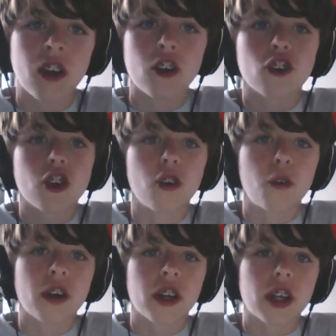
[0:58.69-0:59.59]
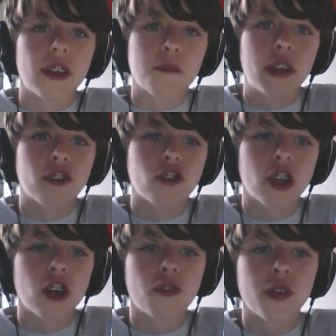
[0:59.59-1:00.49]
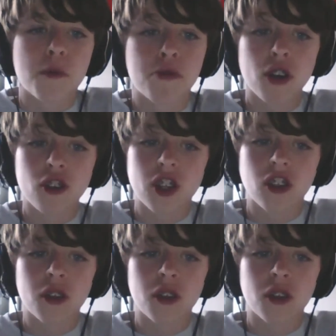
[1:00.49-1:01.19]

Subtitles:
So, we're going to kick the build straight off with our processor,